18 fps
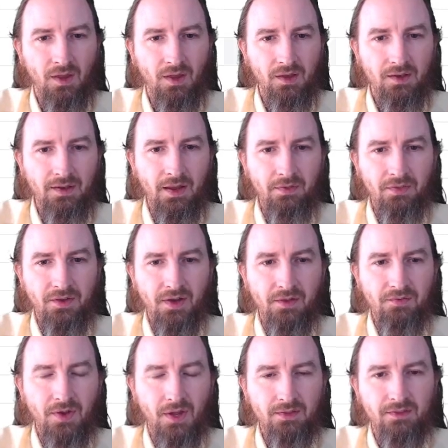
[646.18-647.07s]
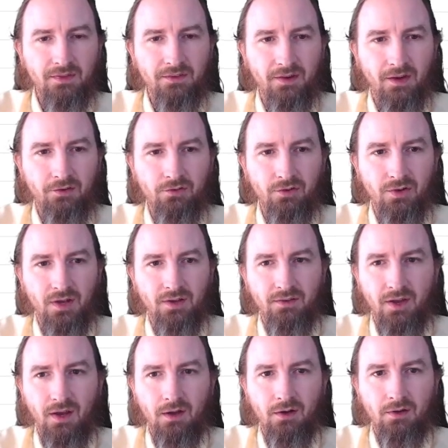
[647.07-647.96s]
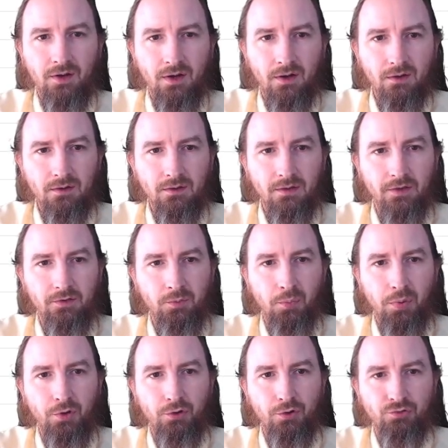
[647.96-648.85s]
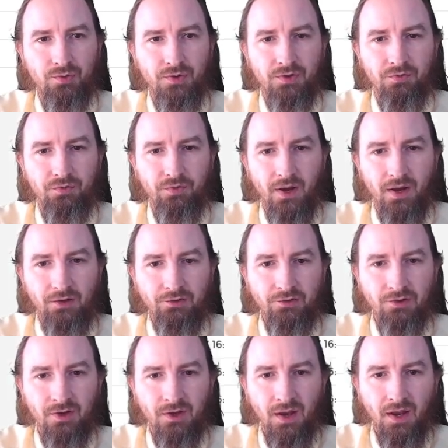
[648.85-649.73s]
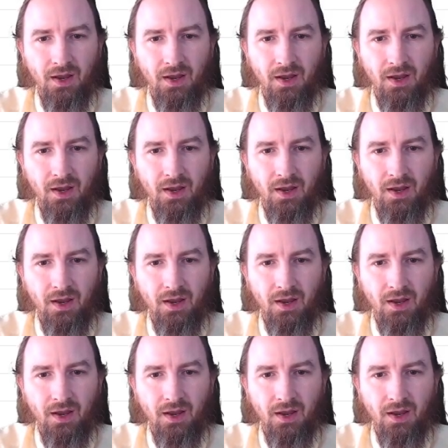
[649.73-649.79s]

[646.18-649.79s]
Now that I've got this extra container here, let's push refresh.